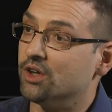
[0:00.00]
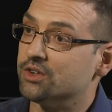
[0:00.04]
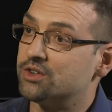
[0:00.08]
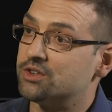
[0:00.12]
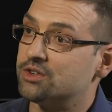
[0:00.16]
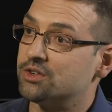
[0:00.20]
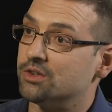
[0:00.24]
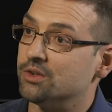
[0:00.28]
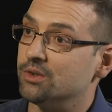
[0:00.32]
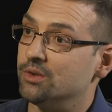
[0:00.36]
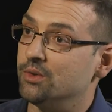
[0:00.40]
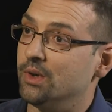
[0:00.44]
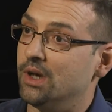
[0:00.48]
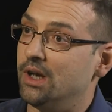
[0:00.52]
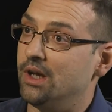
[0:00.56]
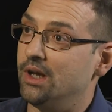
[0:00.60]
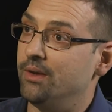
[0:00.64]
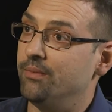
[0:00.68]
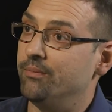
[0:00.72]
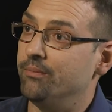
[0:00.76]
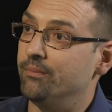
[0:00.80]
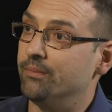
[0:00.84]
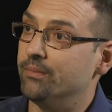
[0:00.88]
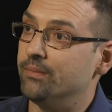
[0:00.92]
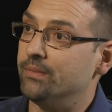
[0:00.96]
to
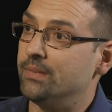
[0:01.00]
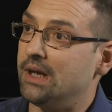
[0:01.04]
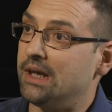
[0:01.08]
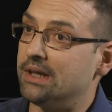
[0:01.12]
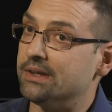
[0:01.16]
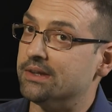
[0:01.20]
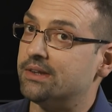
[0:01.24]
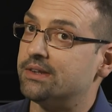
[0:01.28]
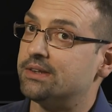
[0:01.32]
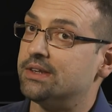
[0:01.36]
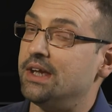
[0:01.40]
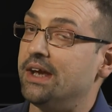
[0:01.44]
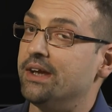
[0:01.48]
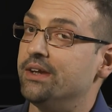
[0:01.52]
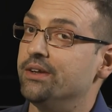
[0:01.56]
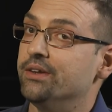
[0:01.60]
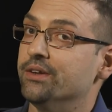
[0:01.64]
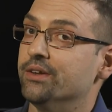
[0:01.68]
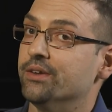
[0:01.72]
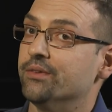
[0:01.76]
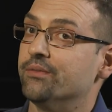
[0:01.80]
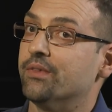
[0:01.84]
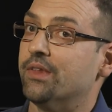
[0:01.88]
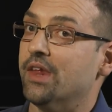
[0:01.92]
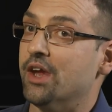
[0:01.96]
understand that
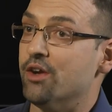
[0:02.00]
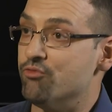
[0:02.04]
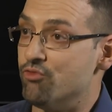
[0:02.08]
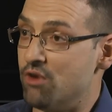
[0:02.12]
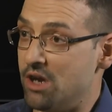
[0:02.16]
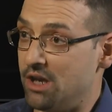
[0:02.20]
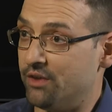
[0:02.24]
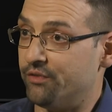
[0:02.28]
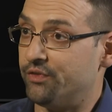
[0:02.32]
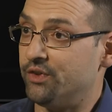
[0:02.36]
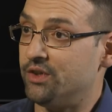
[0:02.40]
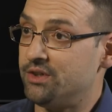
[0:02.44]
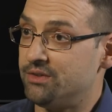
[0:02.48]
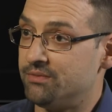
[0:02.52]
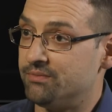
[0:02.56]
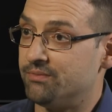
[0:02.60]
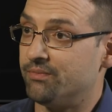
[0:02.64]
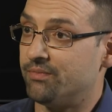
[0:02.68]
they're relevant.